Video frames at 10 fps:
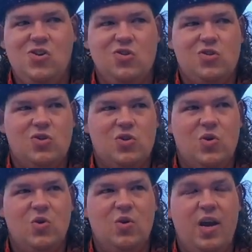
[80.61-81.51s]

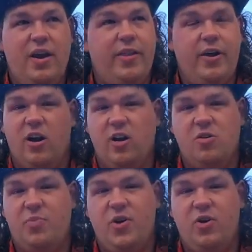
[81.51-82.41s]
So, and then our
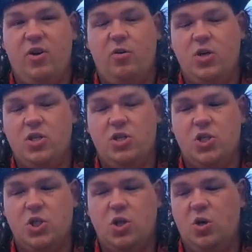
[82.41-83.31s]
computer was
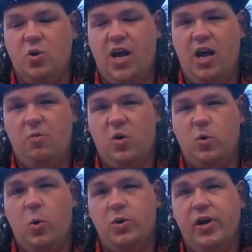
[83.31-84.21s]
just so damn
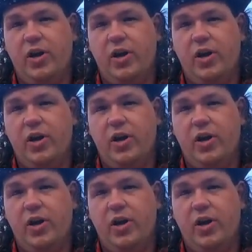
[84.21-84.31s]
old.